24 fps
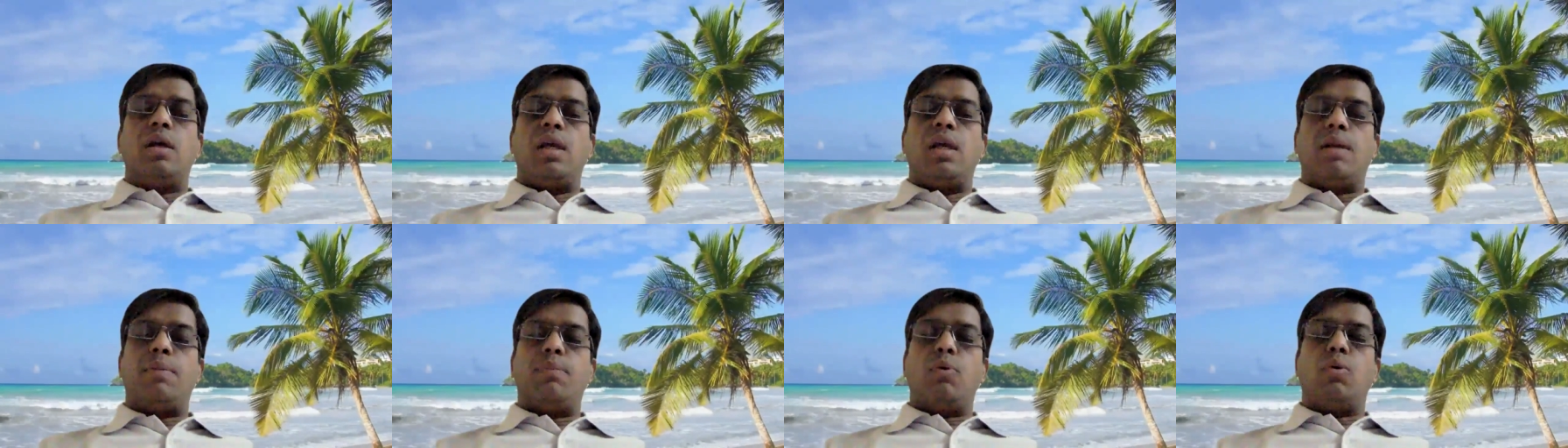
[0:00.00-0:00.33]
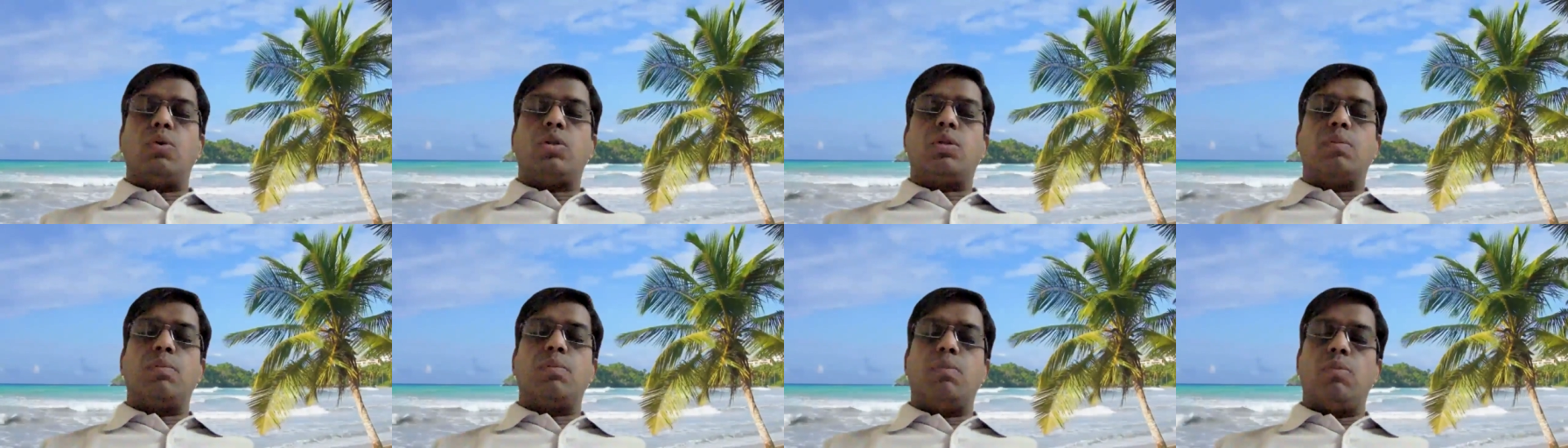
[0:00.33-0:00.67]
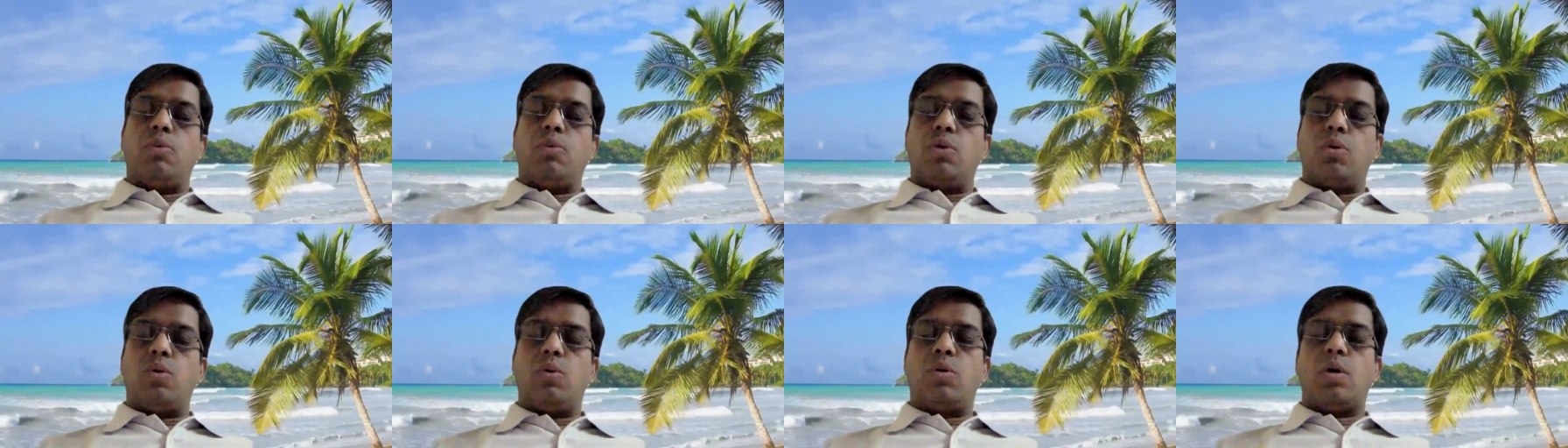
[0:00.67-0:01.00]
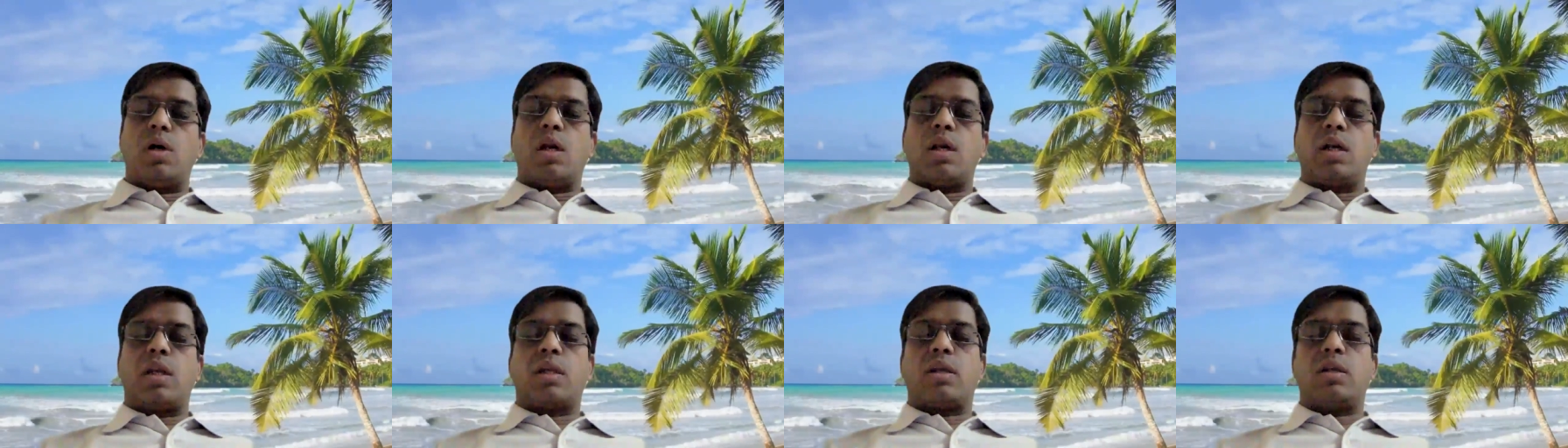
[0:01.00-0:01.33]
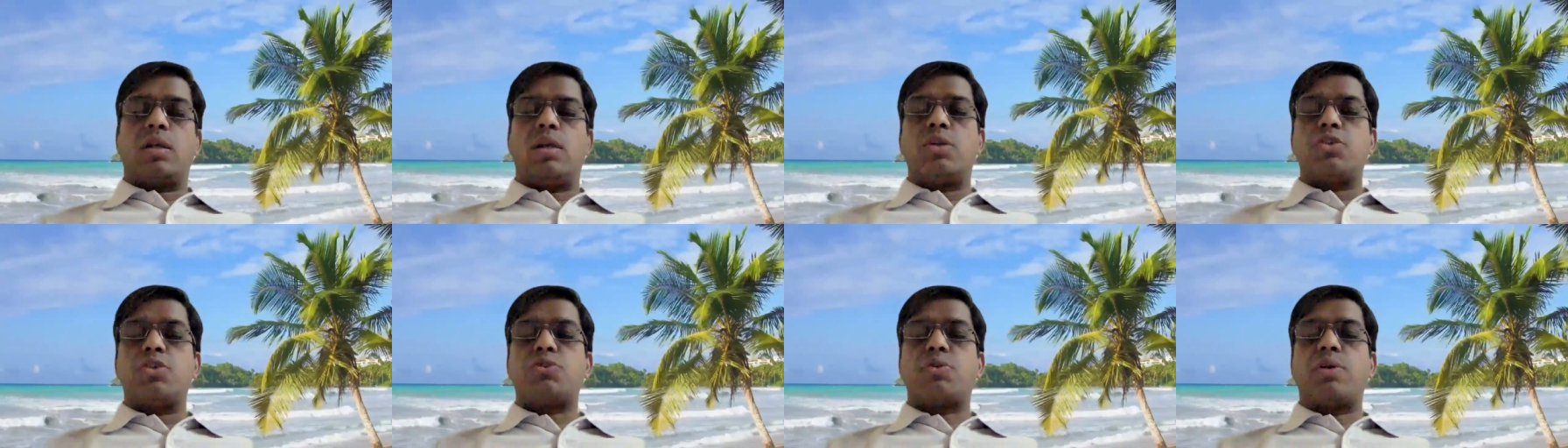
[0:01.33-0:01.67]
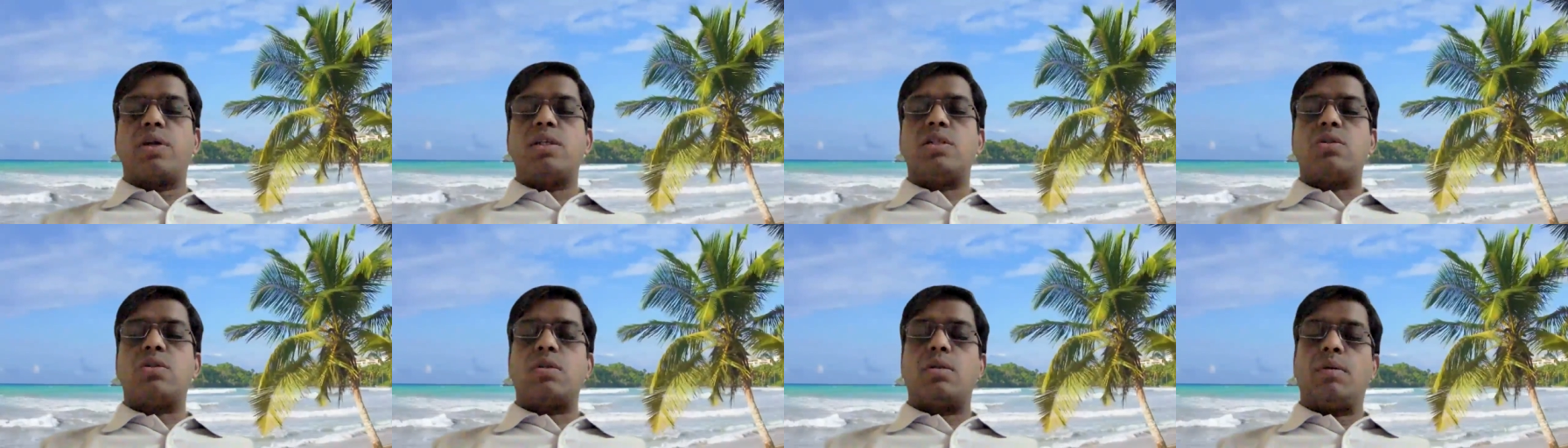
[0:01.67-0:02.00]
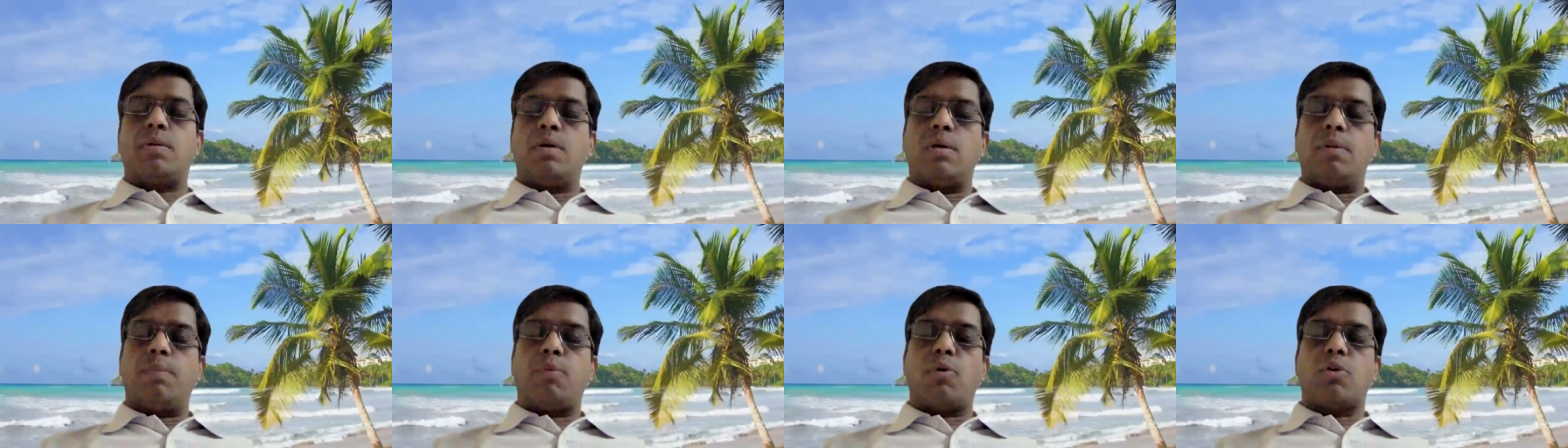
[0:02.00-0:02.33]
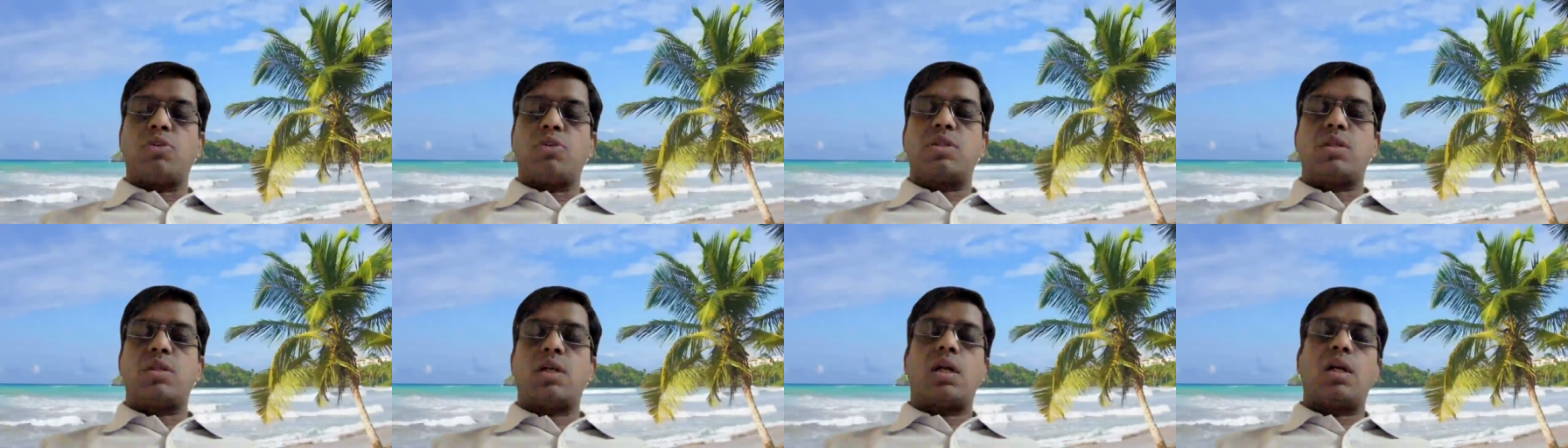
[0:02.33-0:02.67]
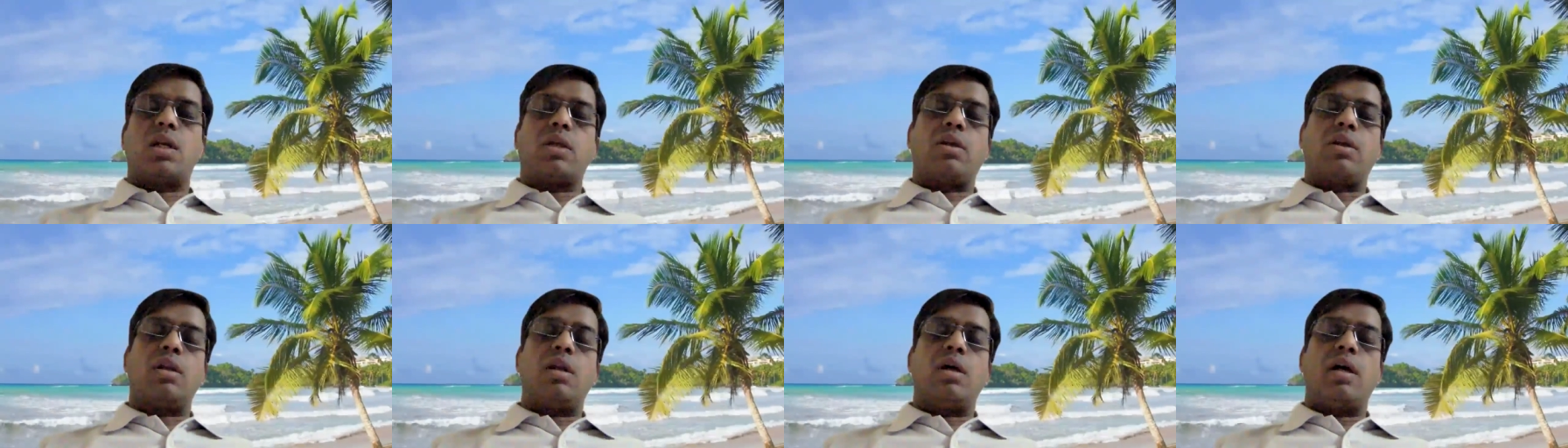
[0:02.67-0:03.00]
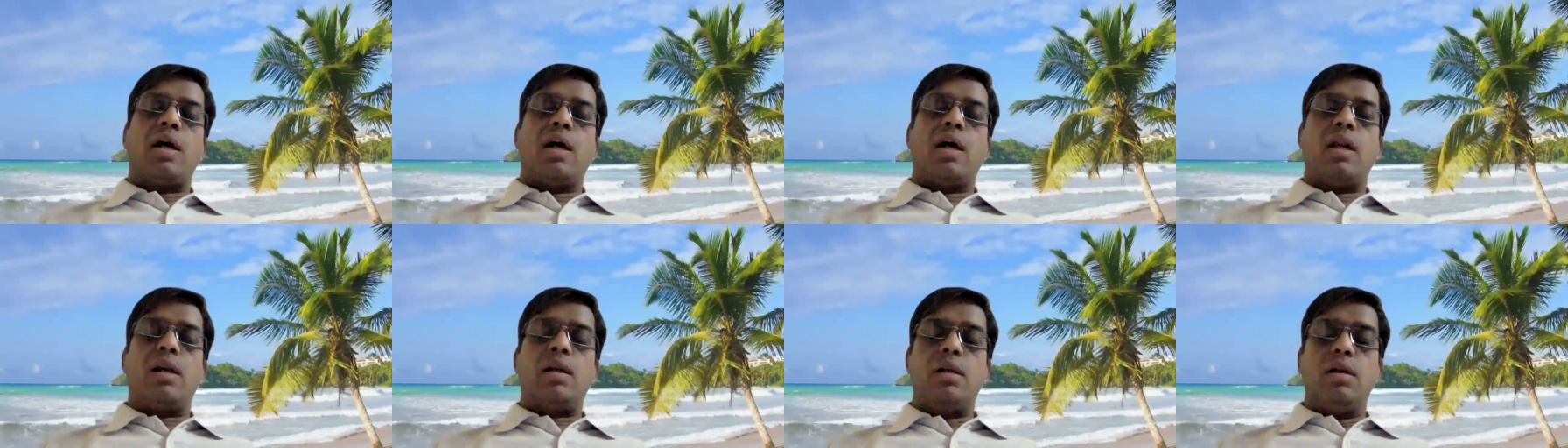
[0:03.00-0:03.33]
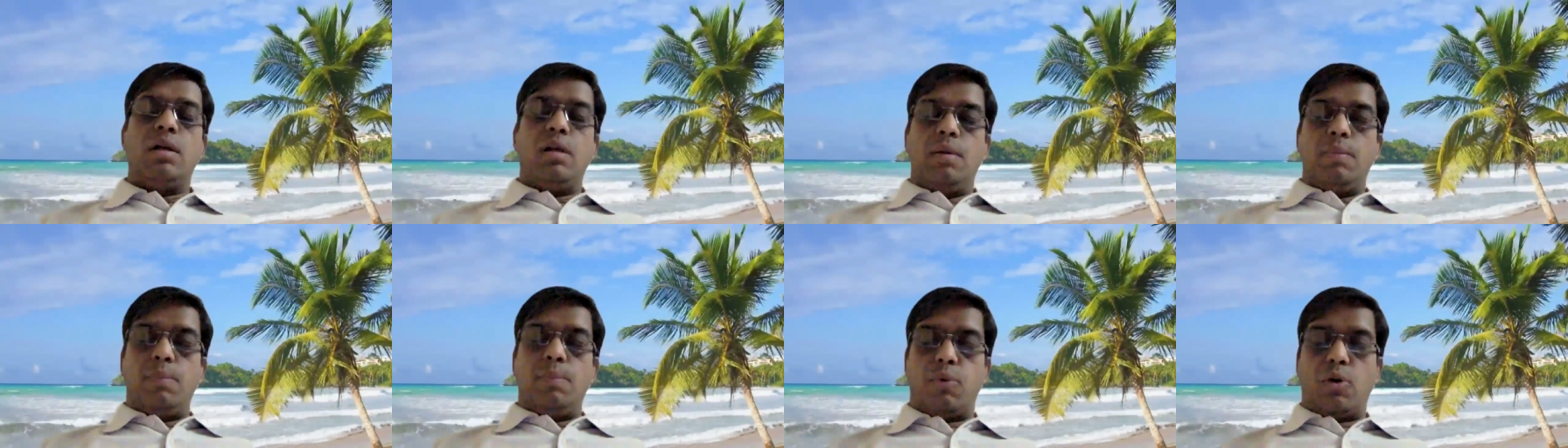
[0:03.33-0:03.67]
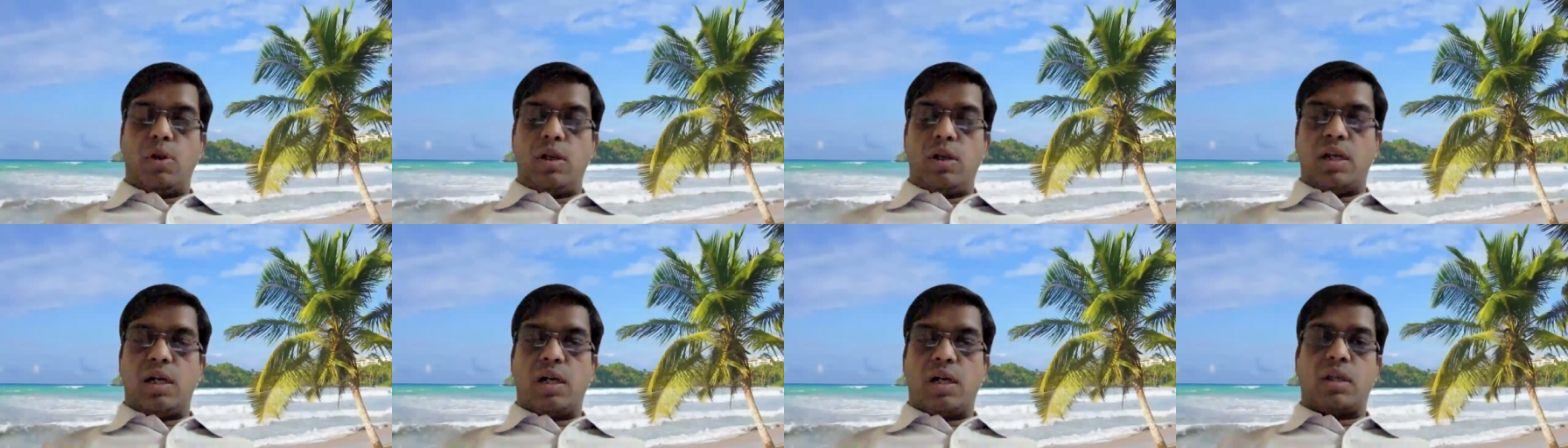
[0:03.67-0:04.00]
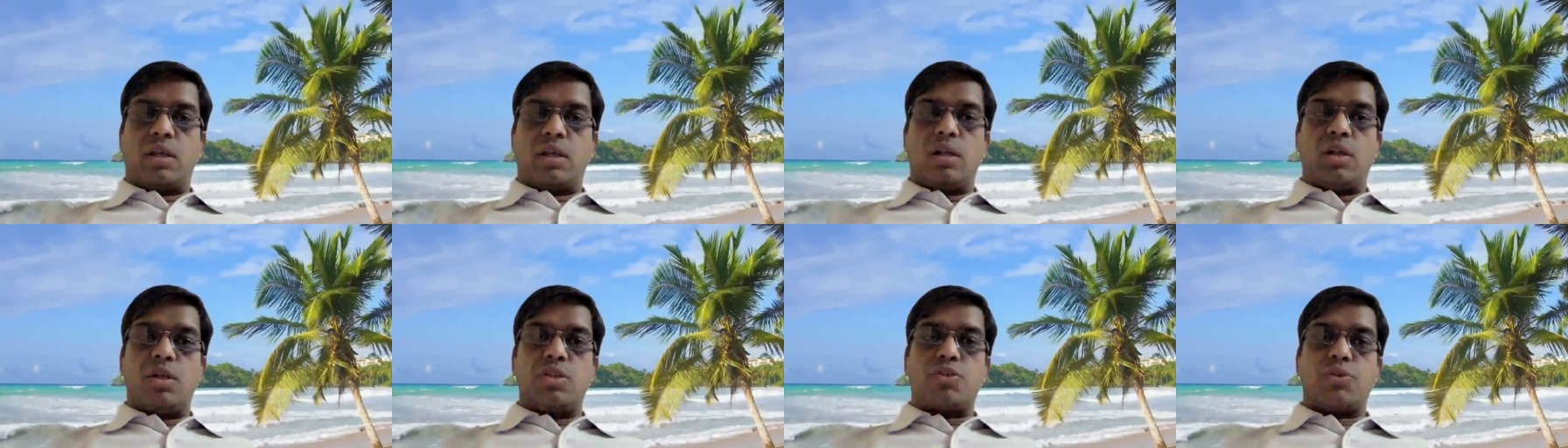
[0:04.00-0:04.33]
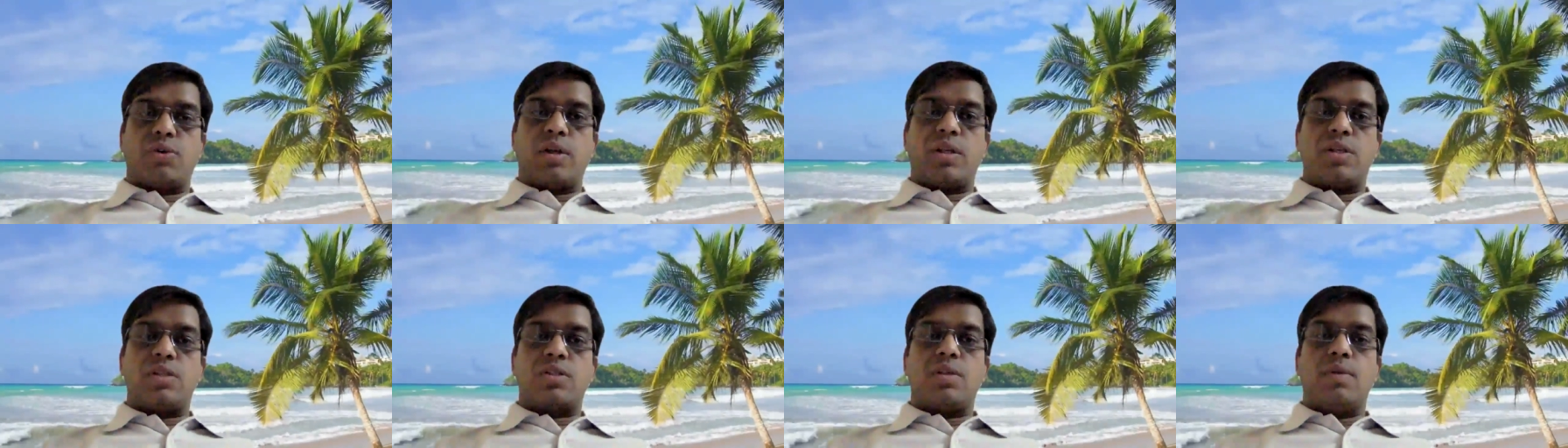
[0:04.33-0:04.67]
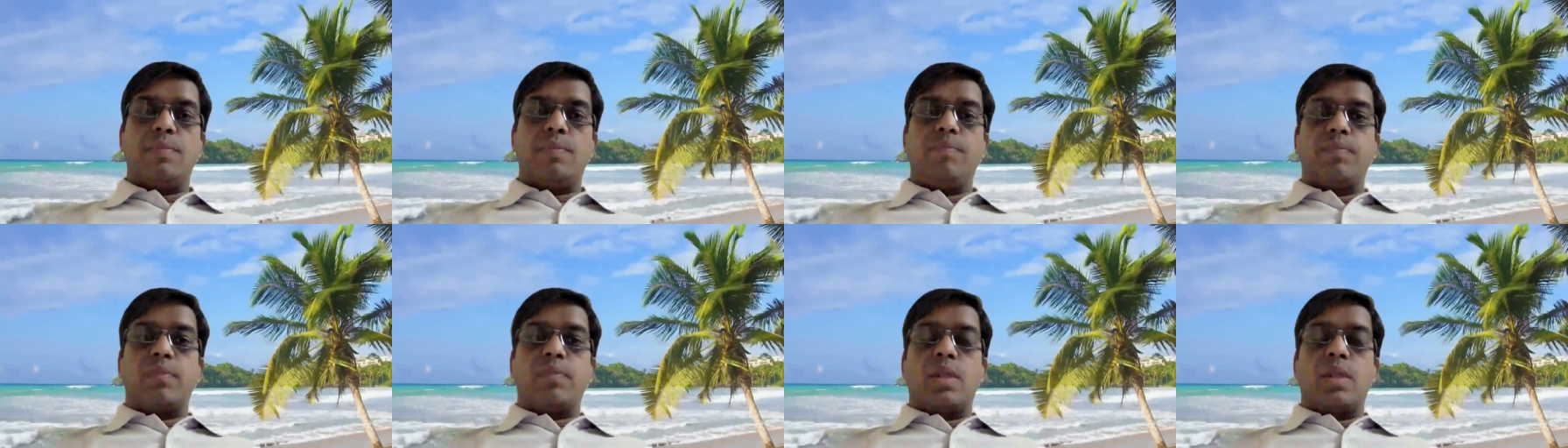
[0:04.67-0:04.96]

in both monoarticular joints, pauciarticular and polyarticular joints.